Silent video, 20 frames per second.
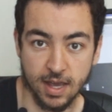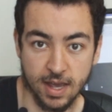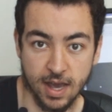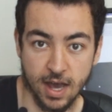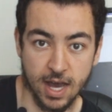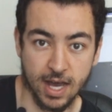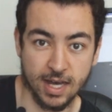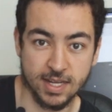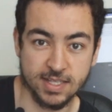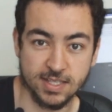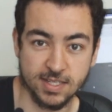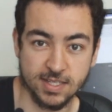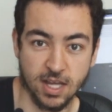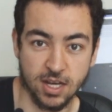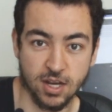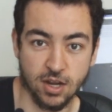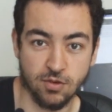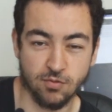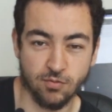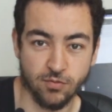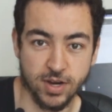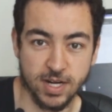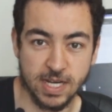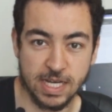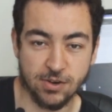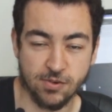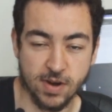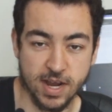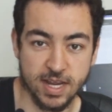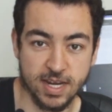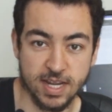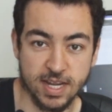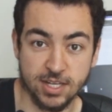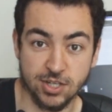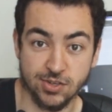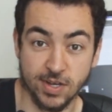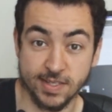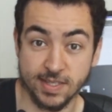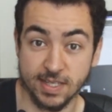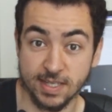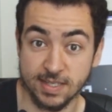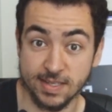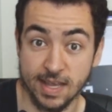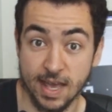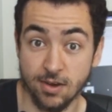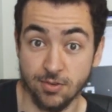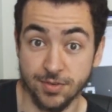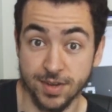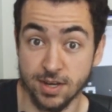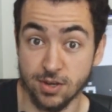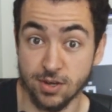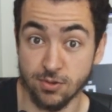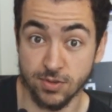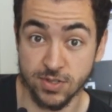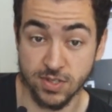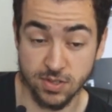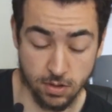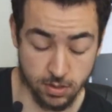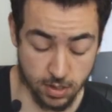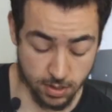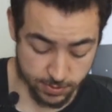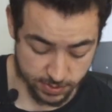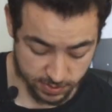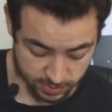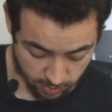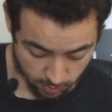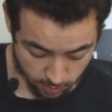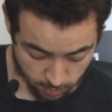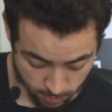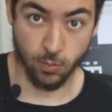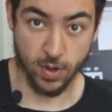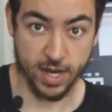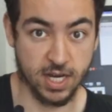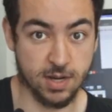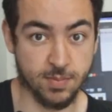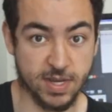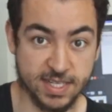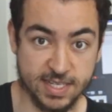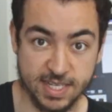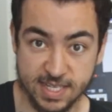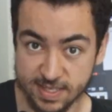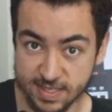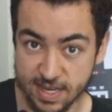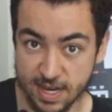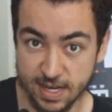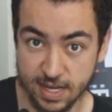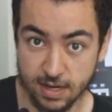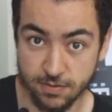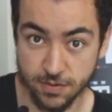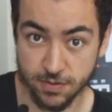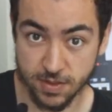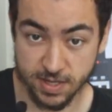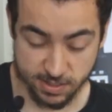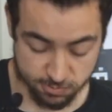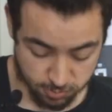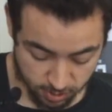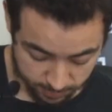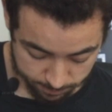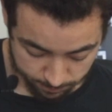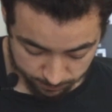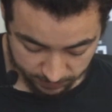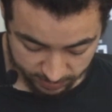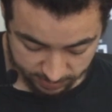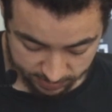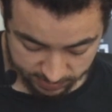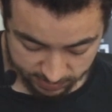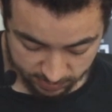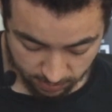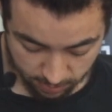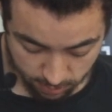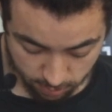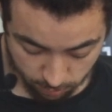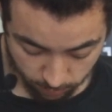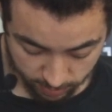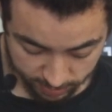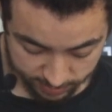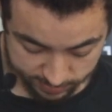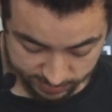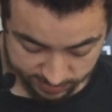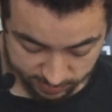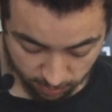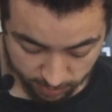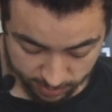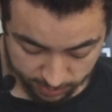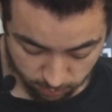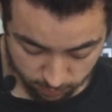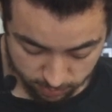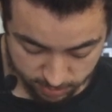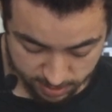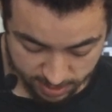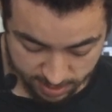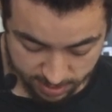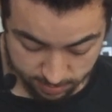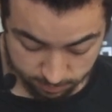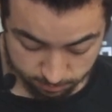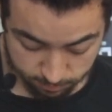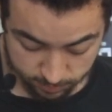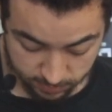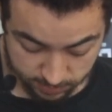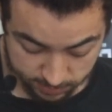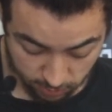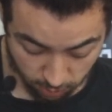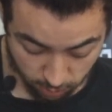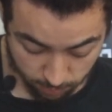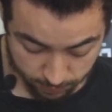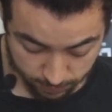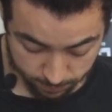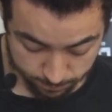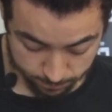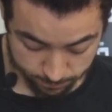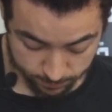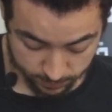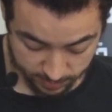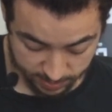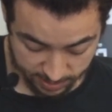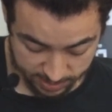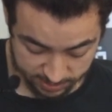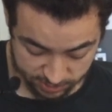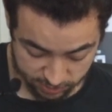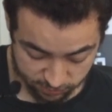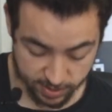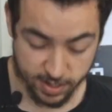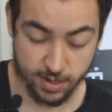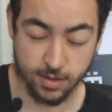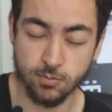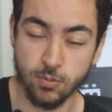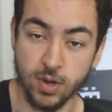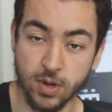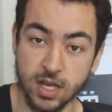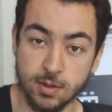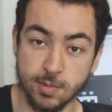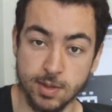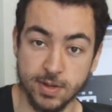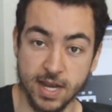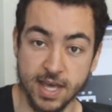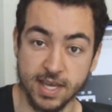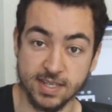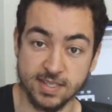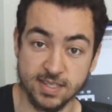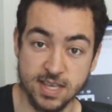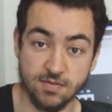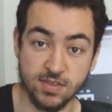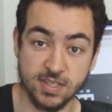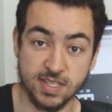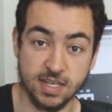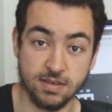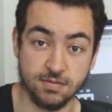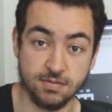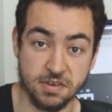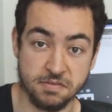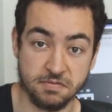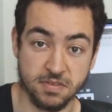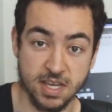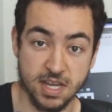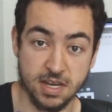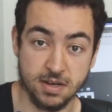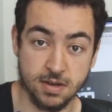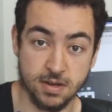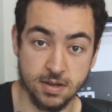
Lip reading: and it's going to really create an interesting sound in your solos. So we're going to be descending for this one. So we're starting on the top E string, we're going to be playing 17, 15,